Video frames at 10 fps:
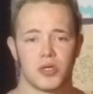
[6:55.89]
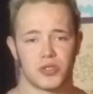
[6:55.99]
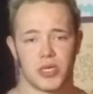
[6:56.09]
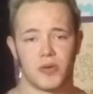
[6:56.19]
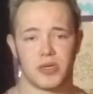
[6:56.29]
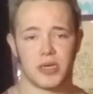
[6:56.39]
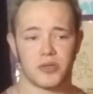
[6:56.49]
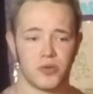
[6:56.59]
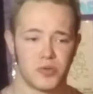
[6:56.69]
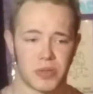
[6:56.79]
So they would
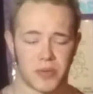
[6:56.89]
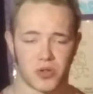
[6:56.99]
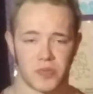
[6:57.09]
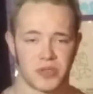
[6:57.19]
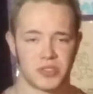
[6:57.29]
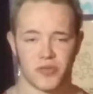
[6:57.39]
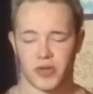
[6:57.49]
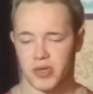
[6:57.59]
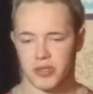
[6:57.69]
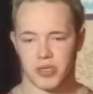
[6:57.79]
get newspaper clippings of
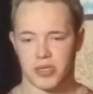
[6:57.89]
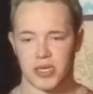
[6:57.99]
anything,